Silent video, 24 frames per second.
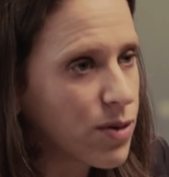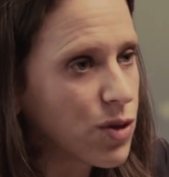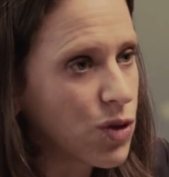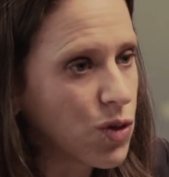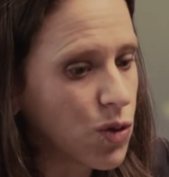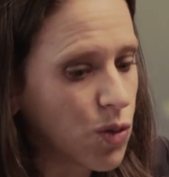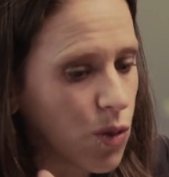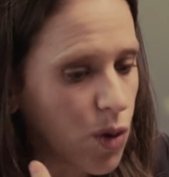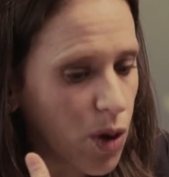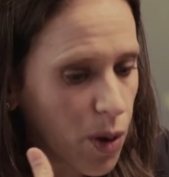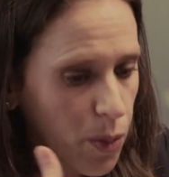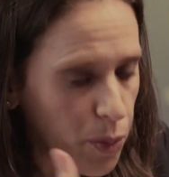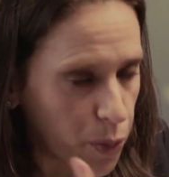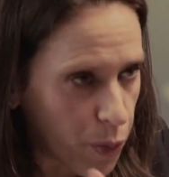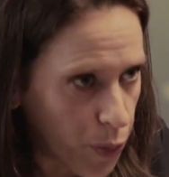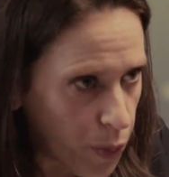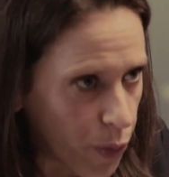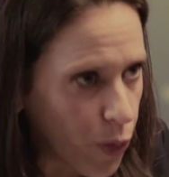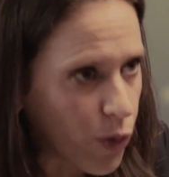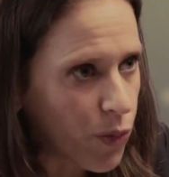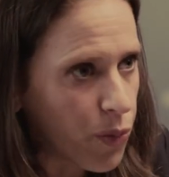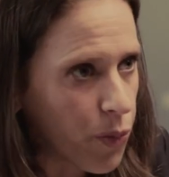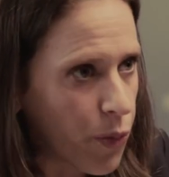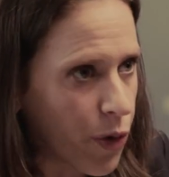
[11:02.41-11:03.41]
them, to
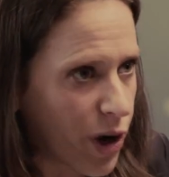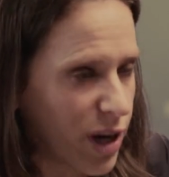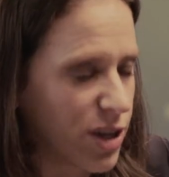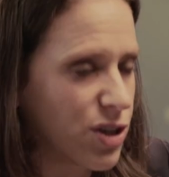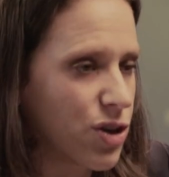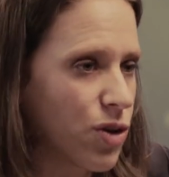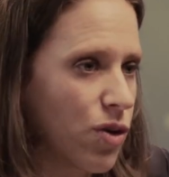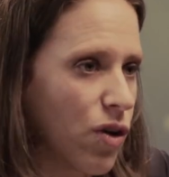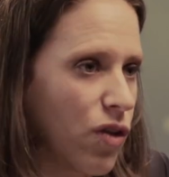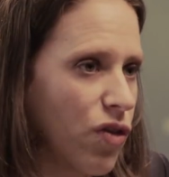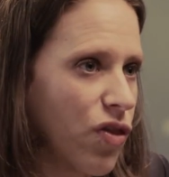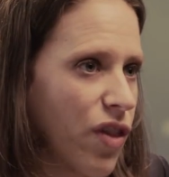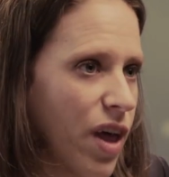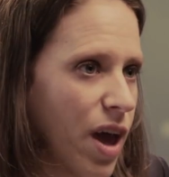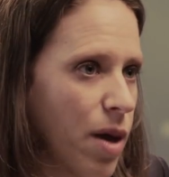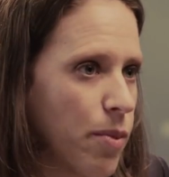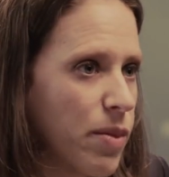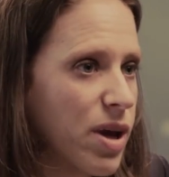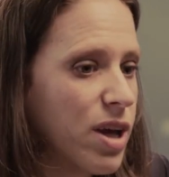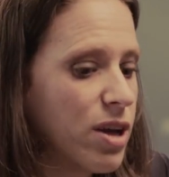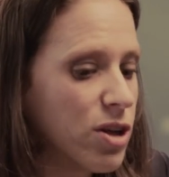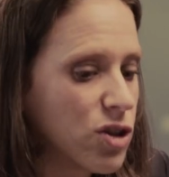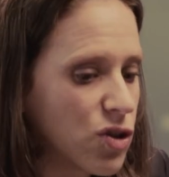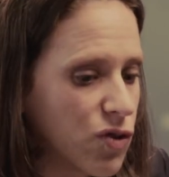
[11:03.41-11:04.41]
put pressure on
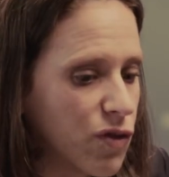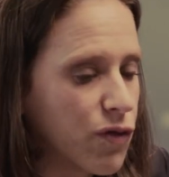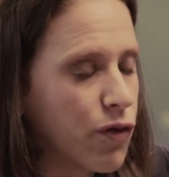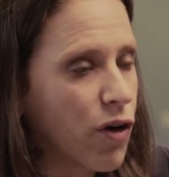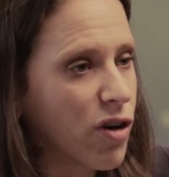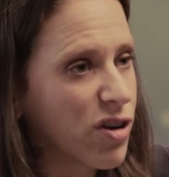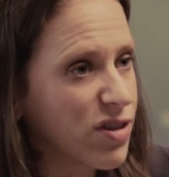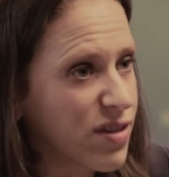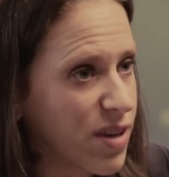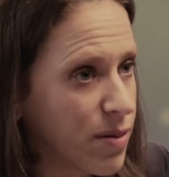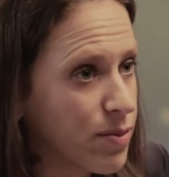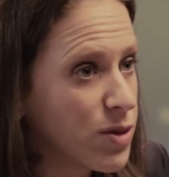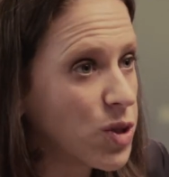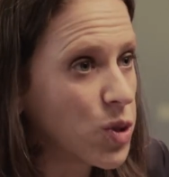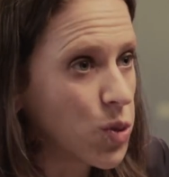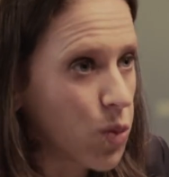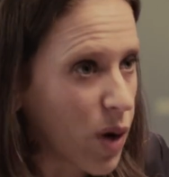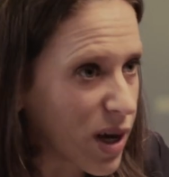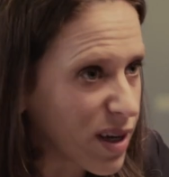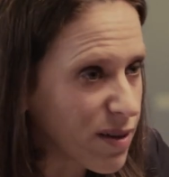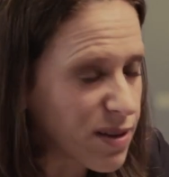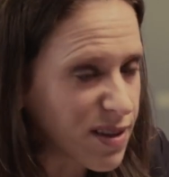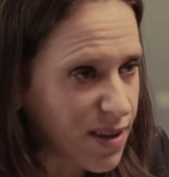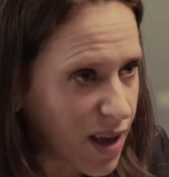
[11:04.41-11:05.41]
them, to force them
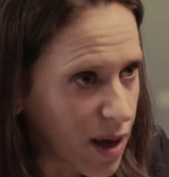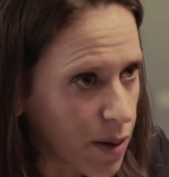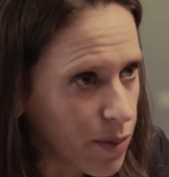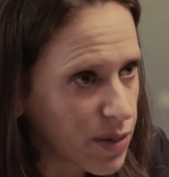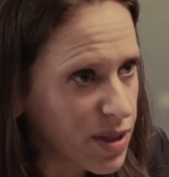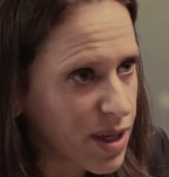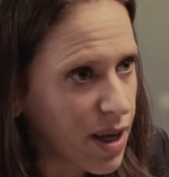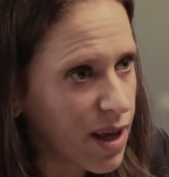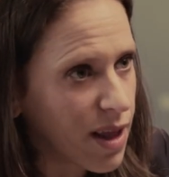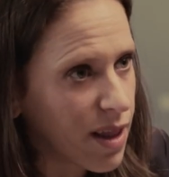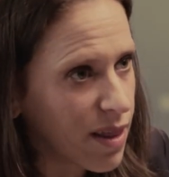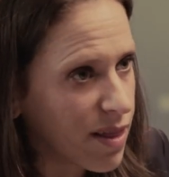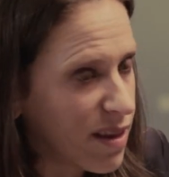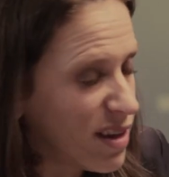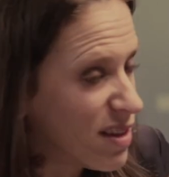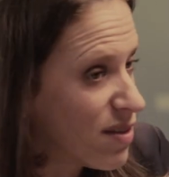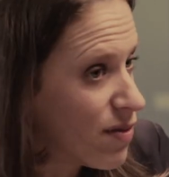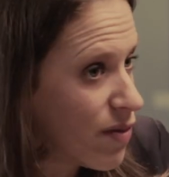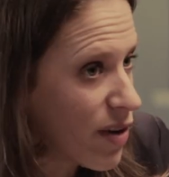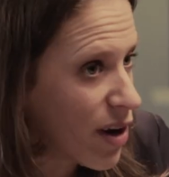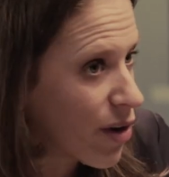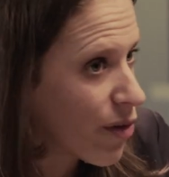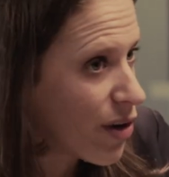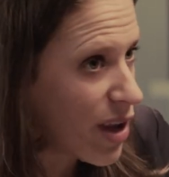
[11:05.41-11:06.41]
to accept
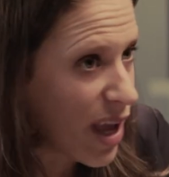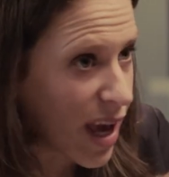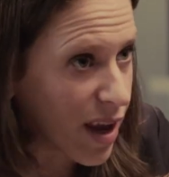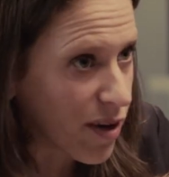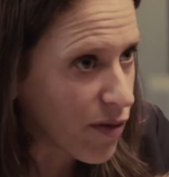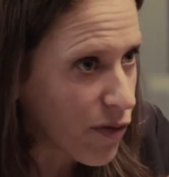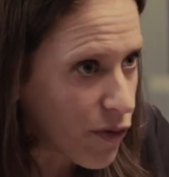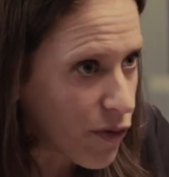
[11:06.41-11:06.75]
these very